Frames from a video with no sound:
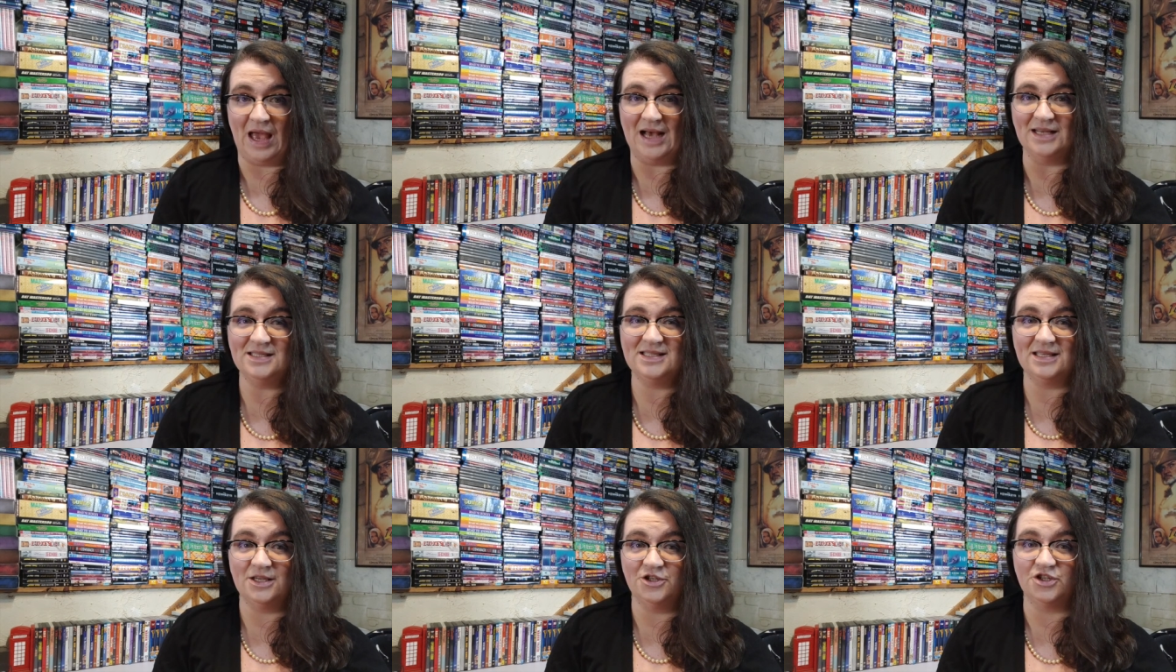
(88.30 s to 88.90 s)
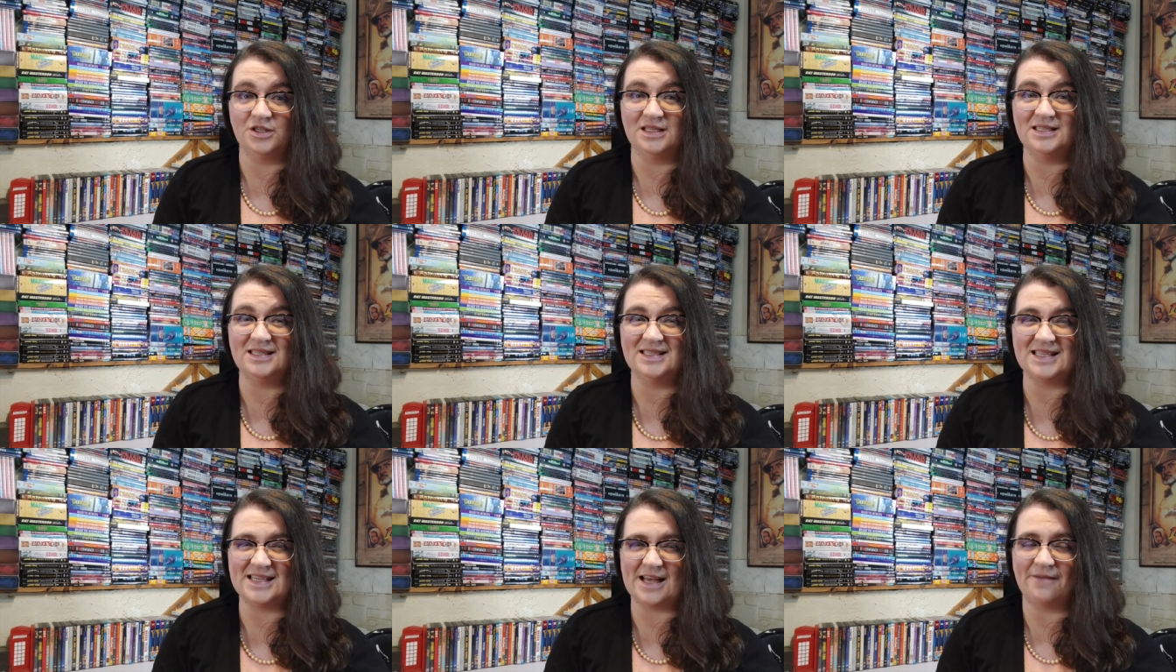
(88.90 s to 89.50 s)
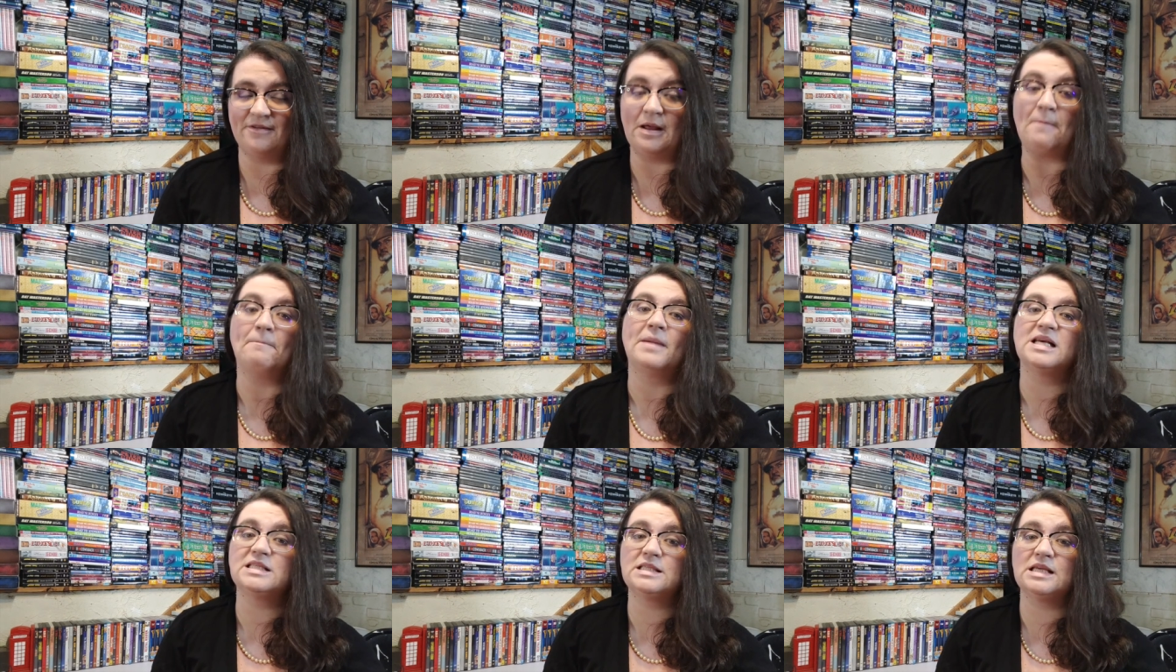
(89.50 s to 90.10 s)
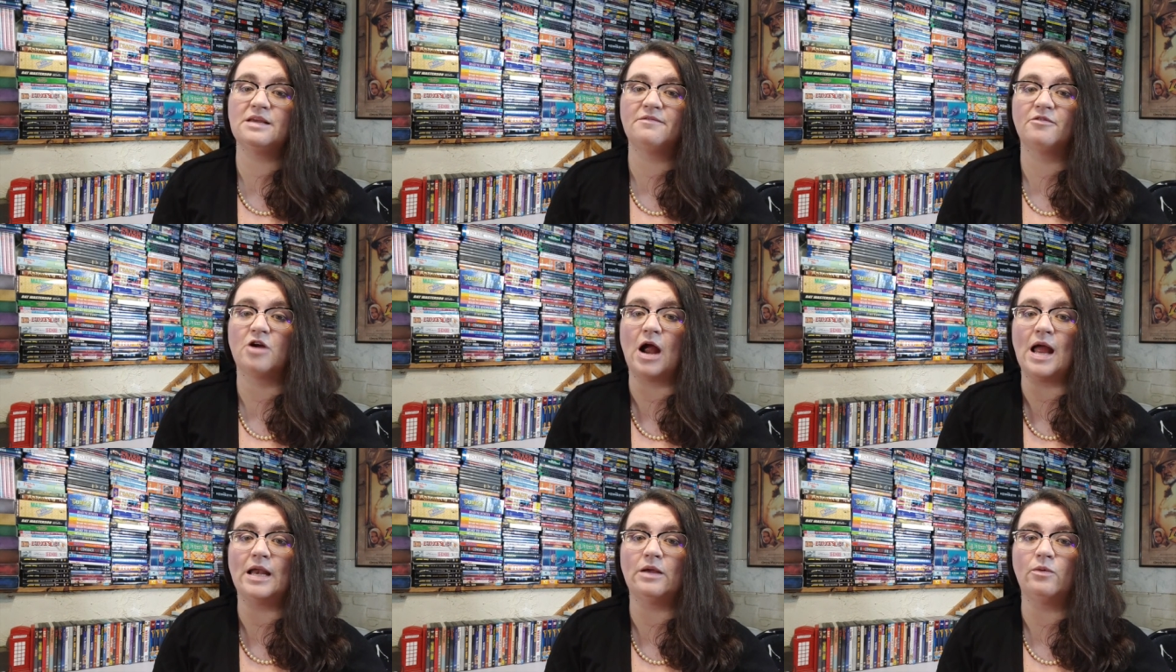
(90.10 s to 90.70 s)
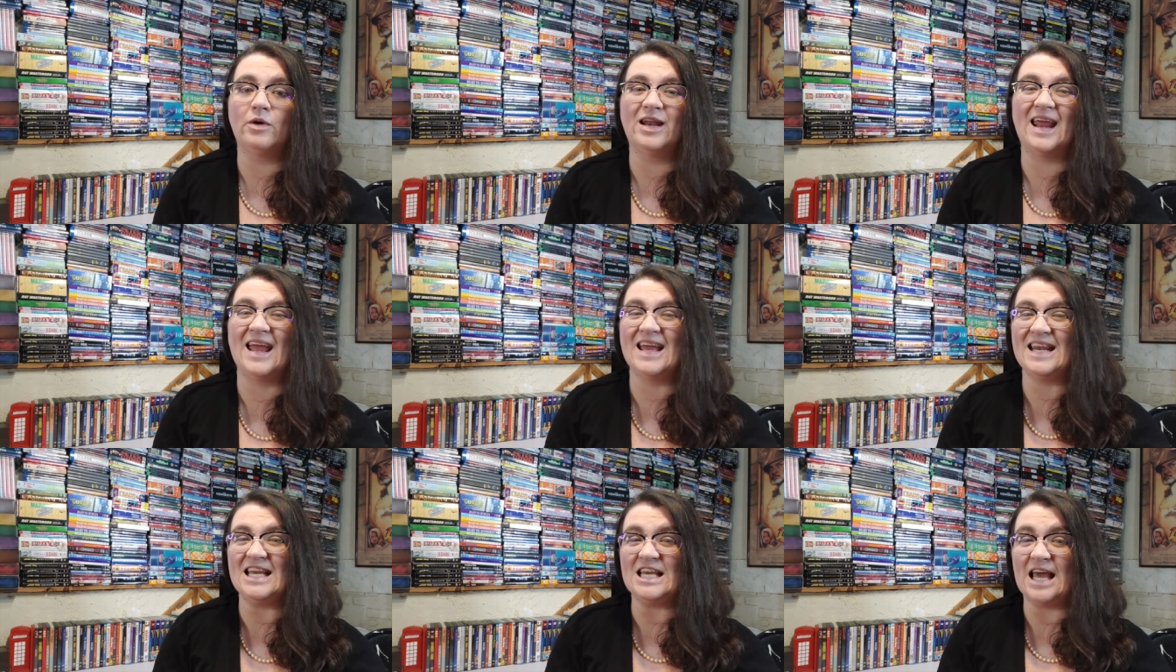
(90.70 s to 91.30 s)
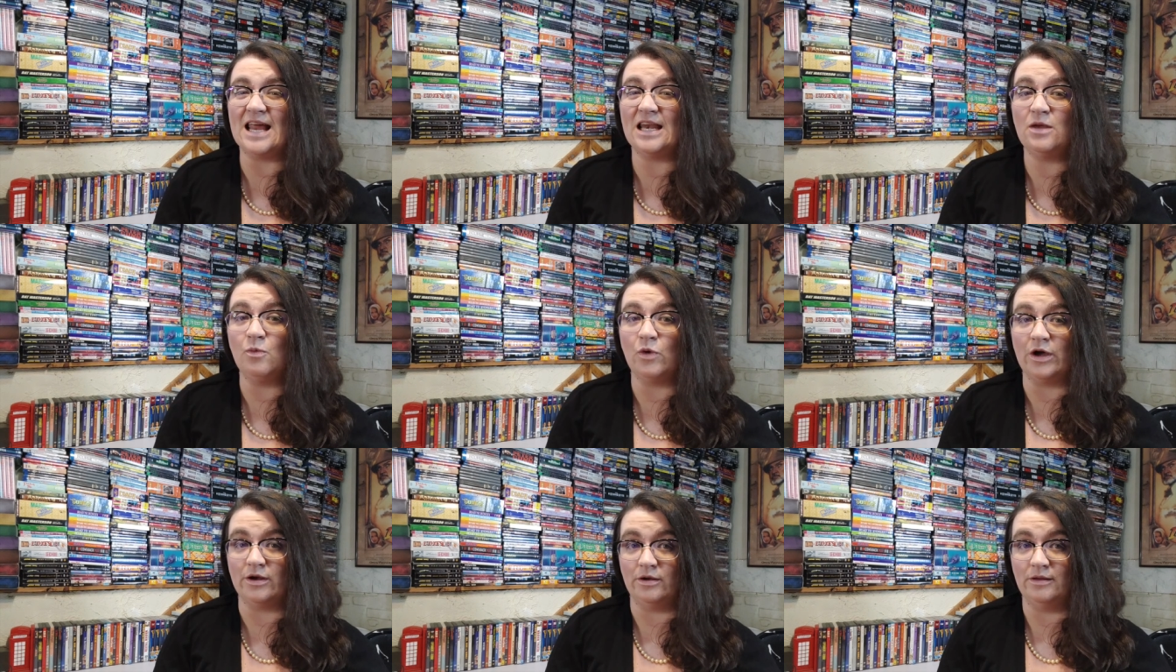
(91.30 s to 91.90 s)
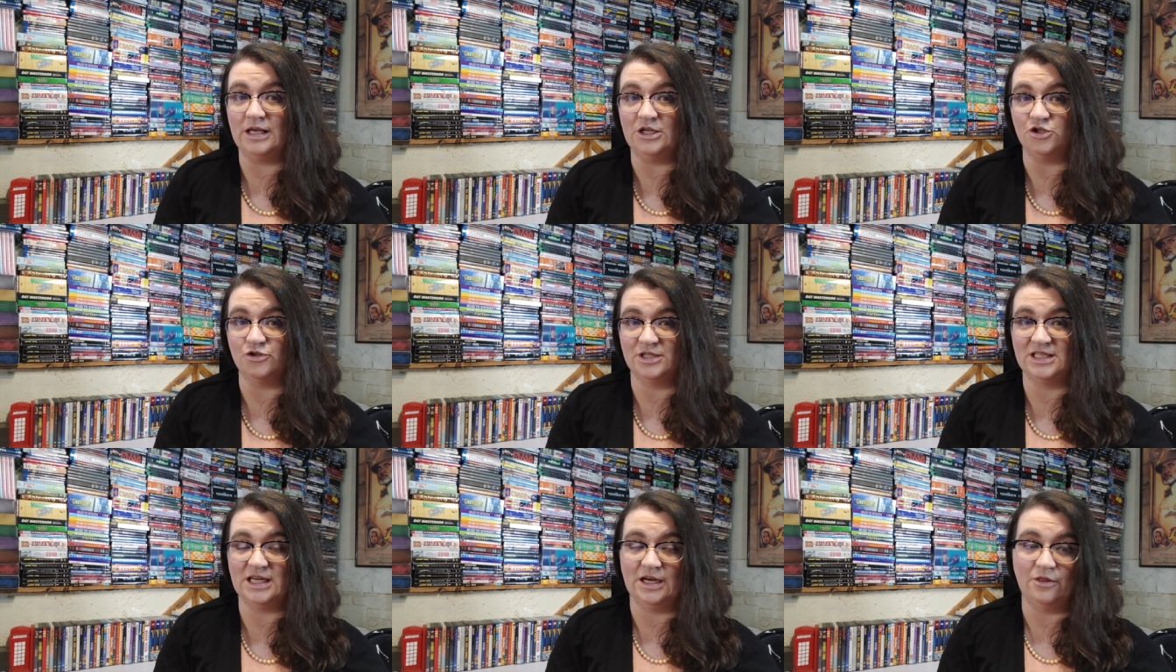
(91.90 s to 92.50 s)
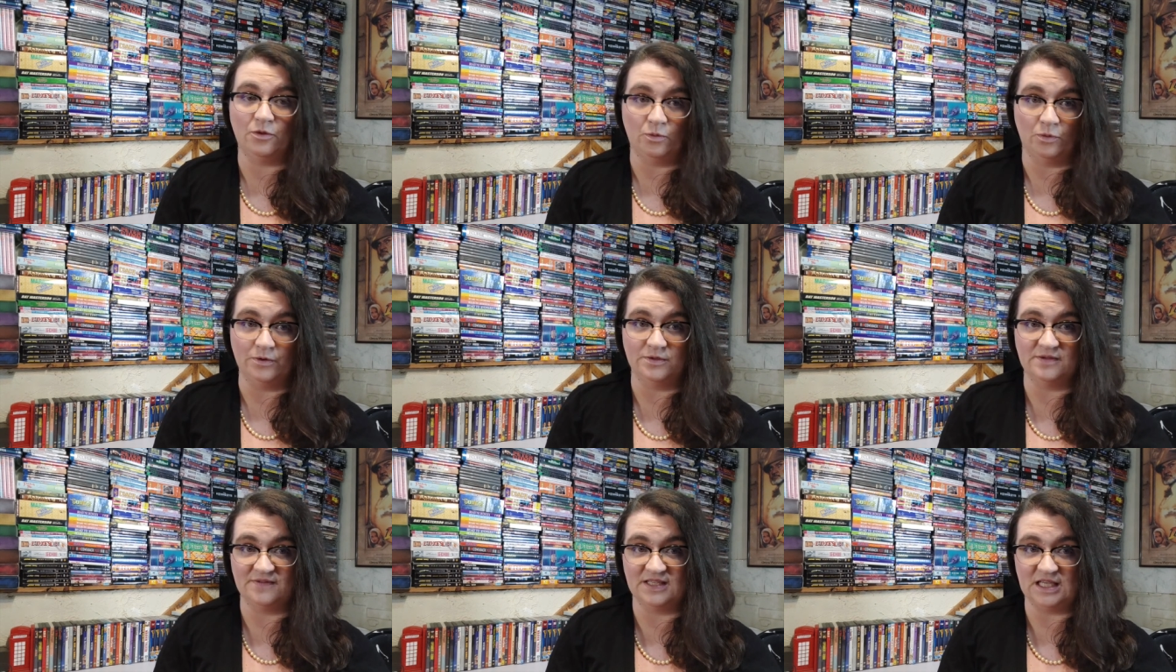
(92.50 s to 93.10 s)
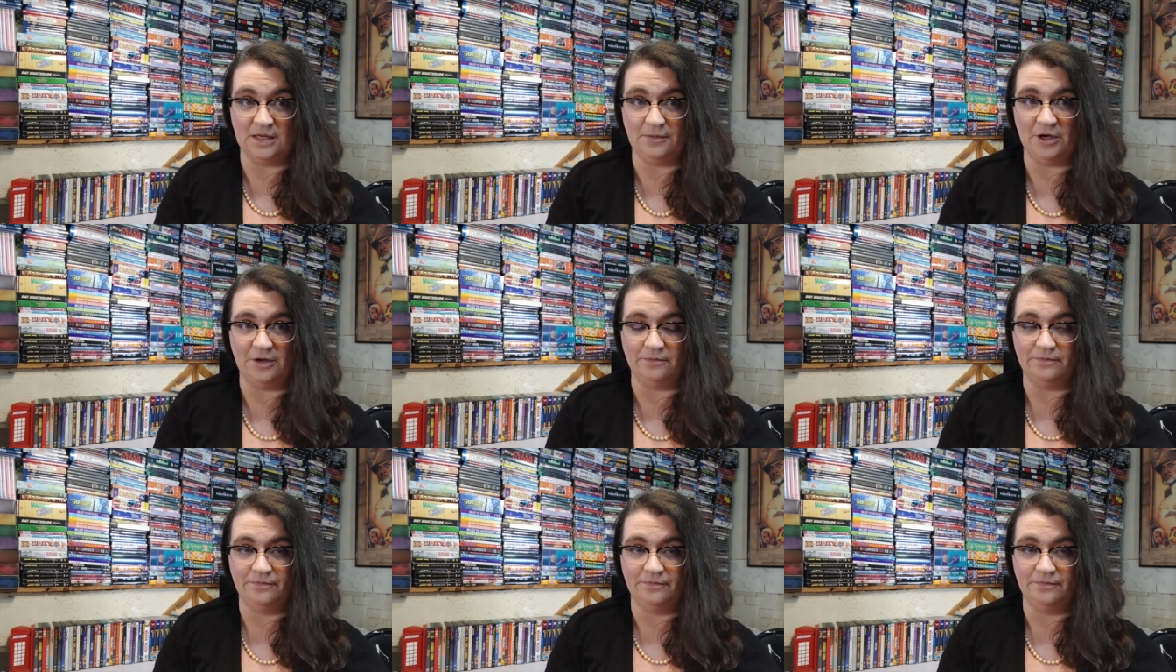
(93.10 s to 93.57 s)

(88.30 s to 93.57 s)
As such, this is a definite must-see for anyone interested in the roots of cinema.